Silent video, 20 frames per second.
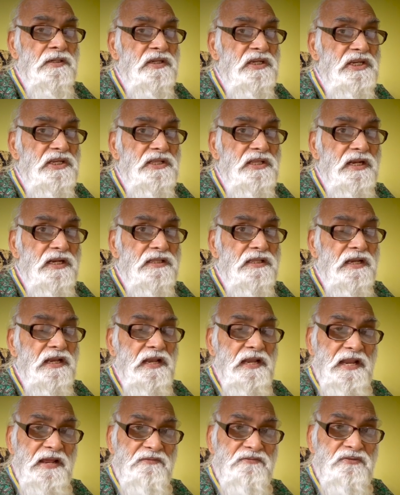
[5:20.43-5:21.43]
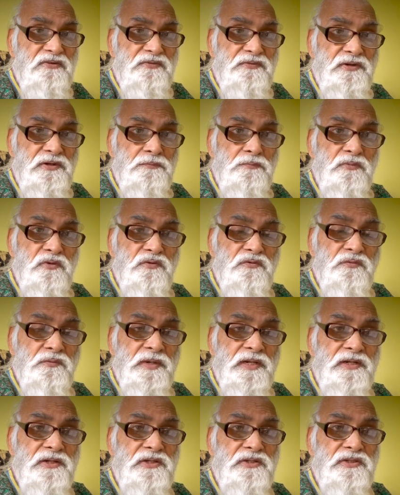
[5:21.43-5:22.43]
neither the left foot
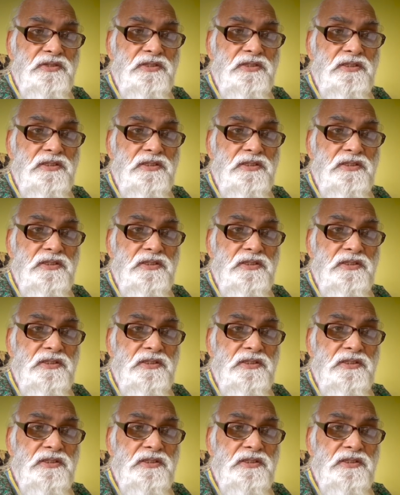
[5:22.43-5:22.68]
movement is